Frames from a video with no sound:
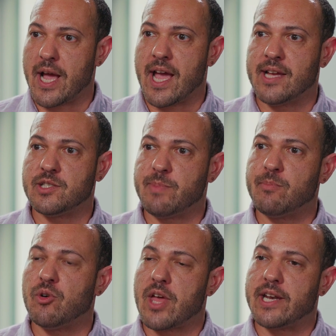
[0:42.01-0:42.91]
and
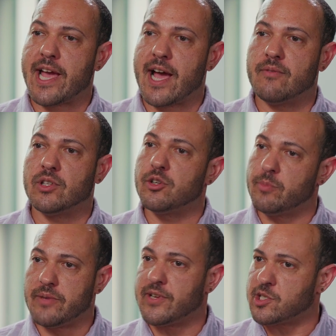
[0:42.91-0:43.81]
people that have a little
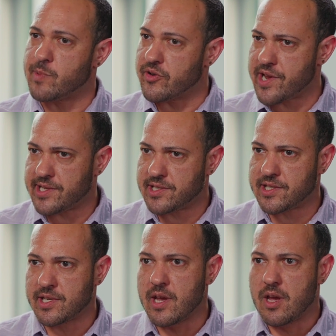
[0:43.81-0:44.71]
bit of experience.